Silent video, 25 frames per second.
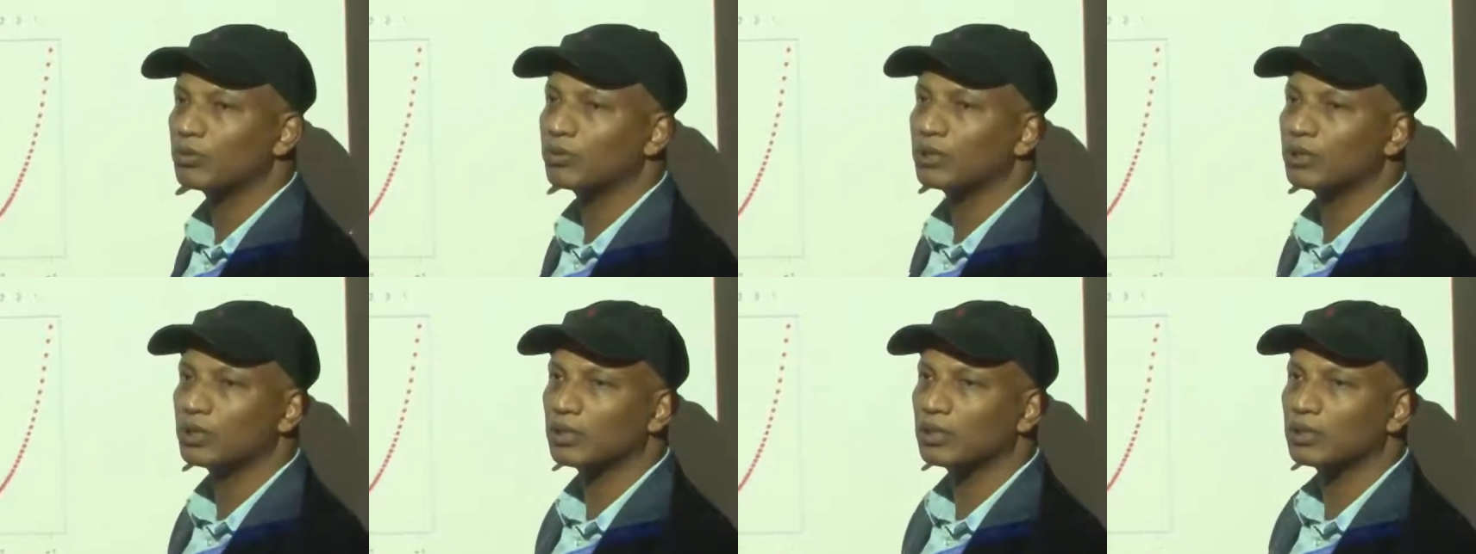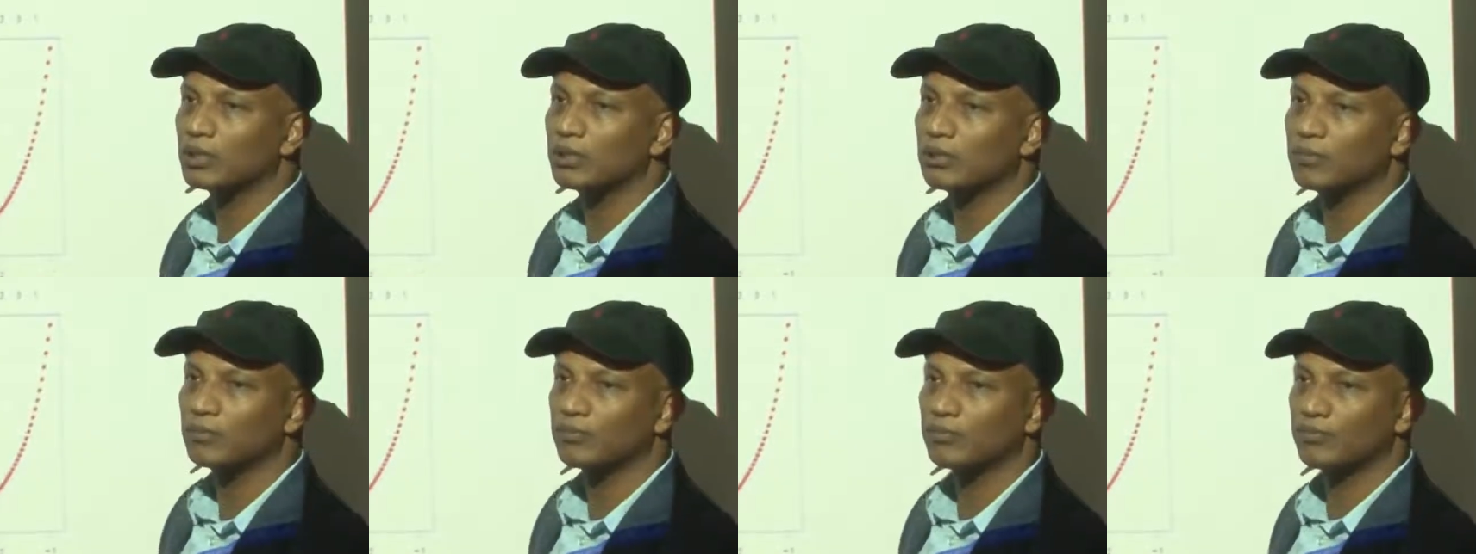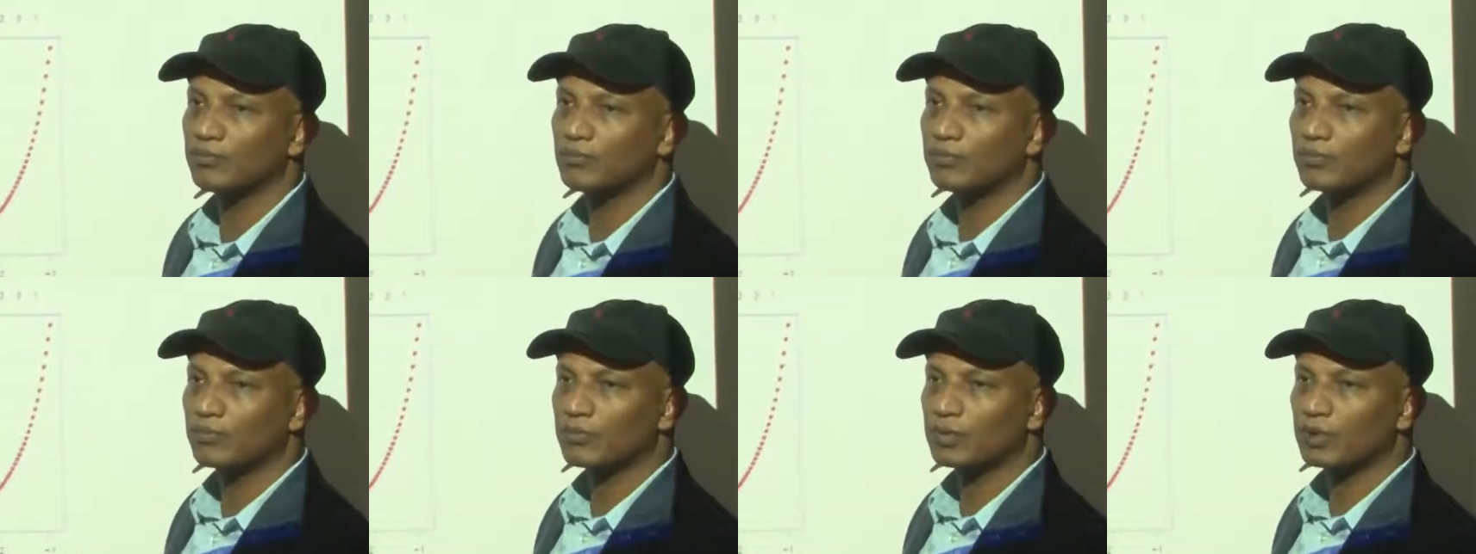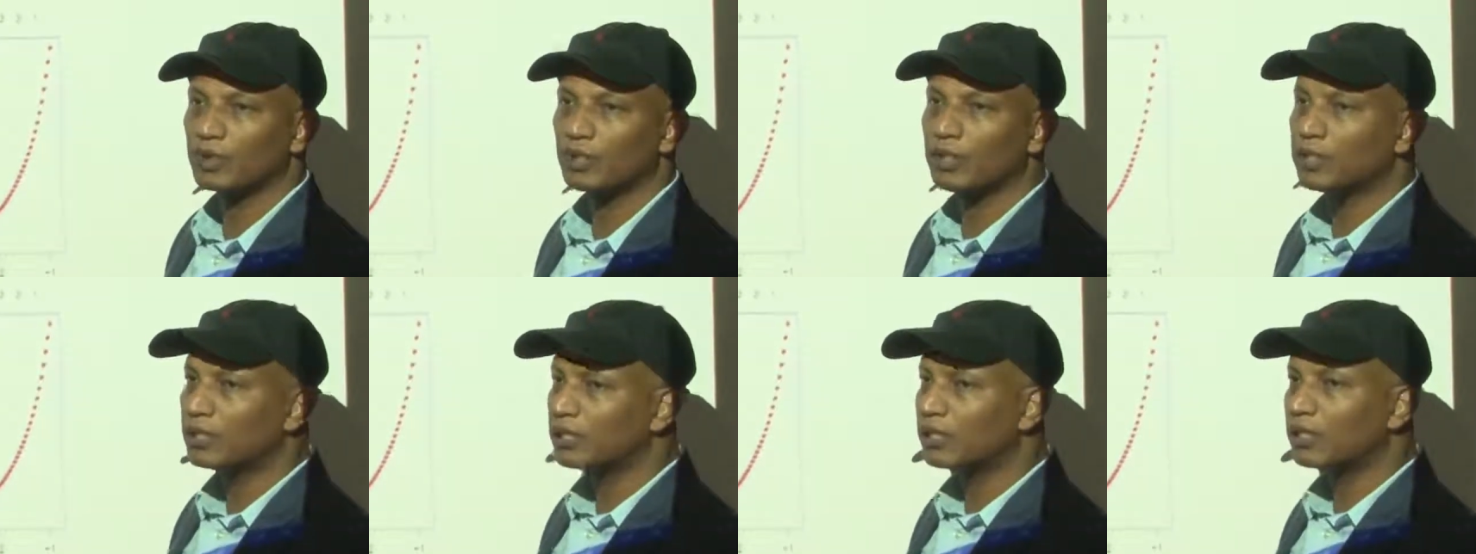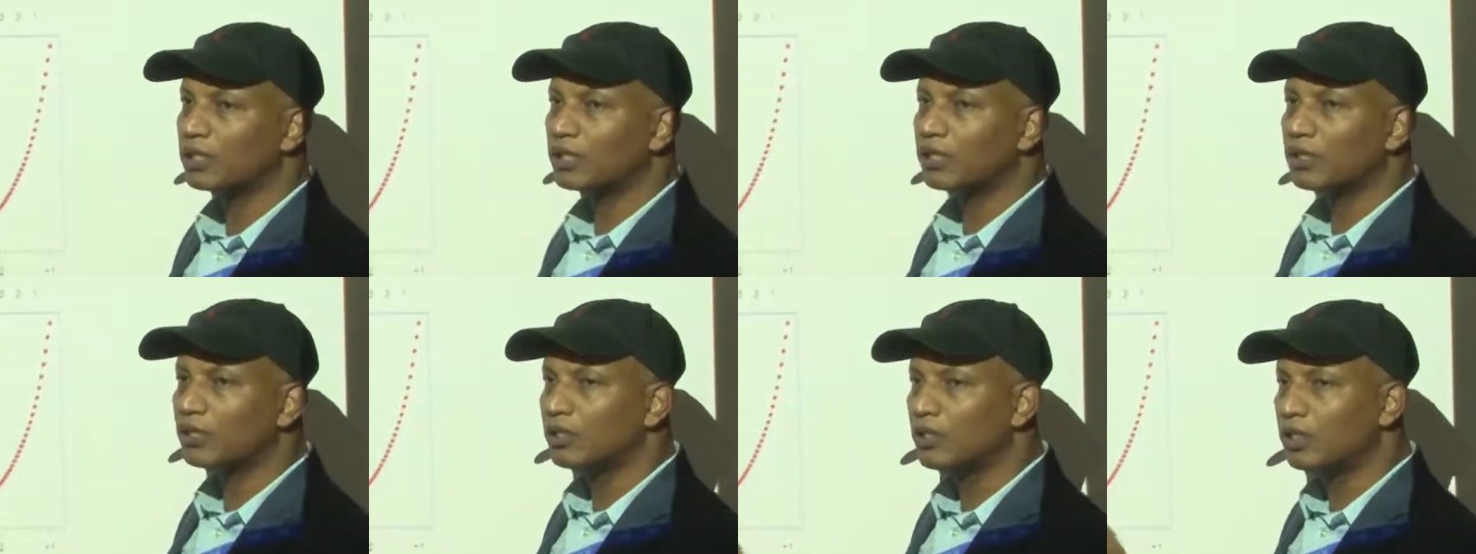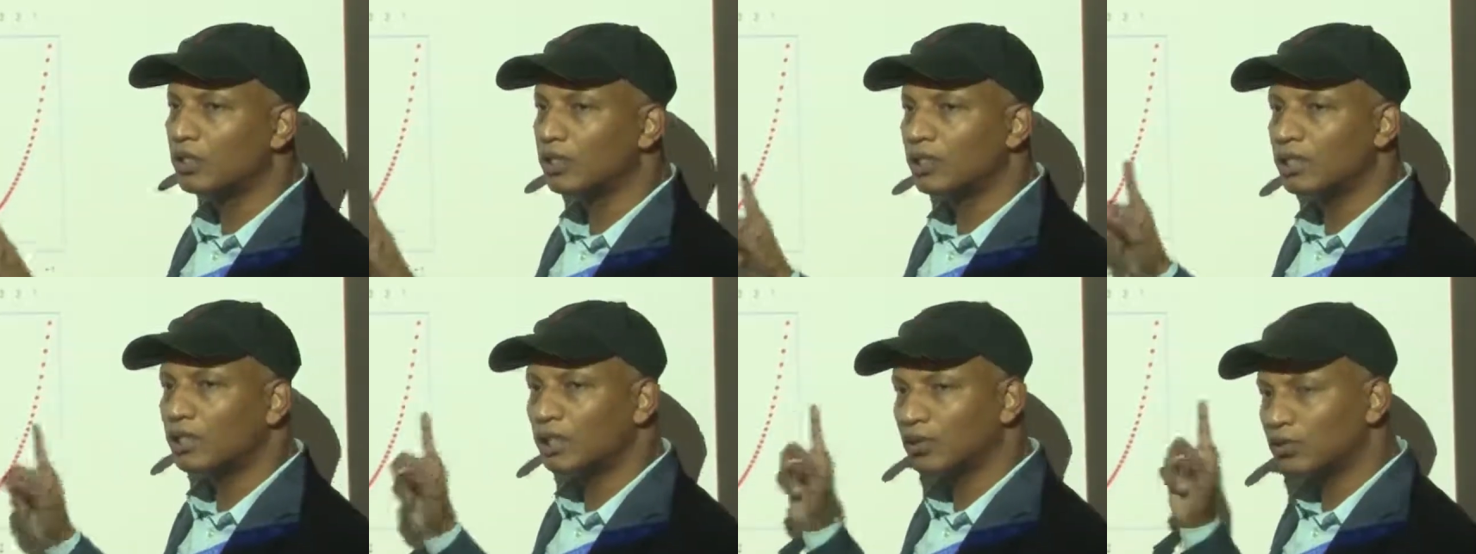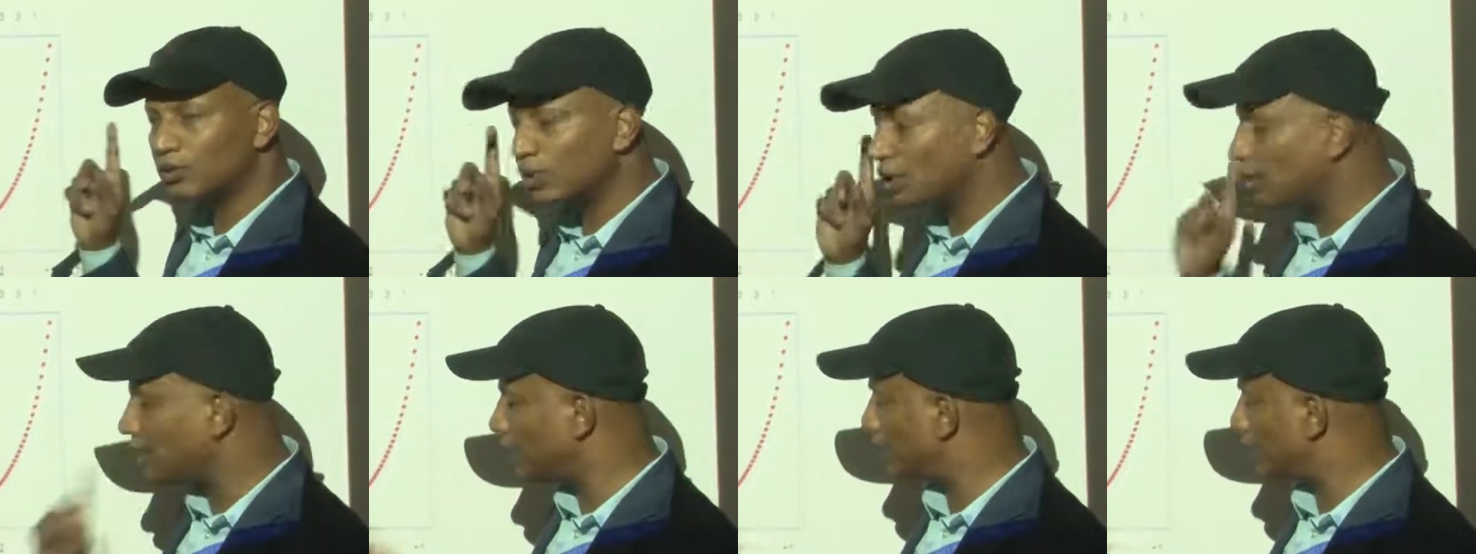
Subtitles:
to here. It does not